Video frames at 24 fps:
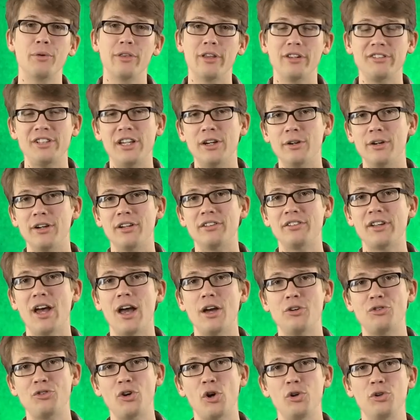with us here at
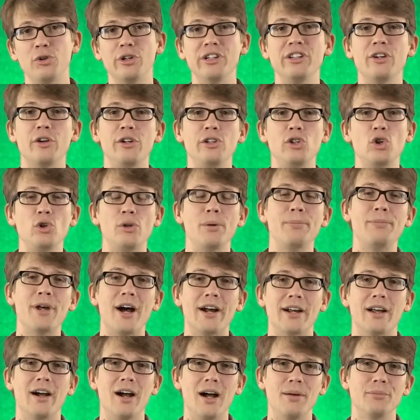SciShow, you can go to
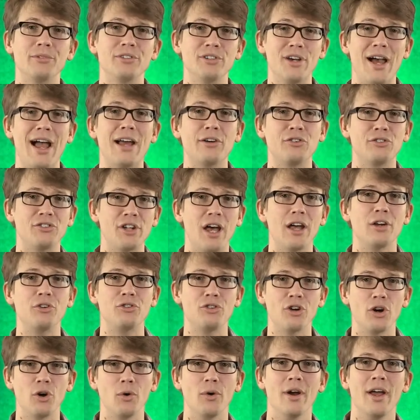youtube.com slash
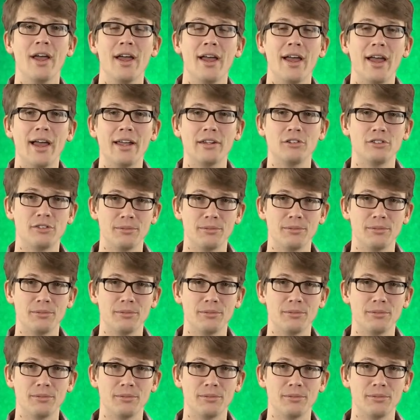SciShow and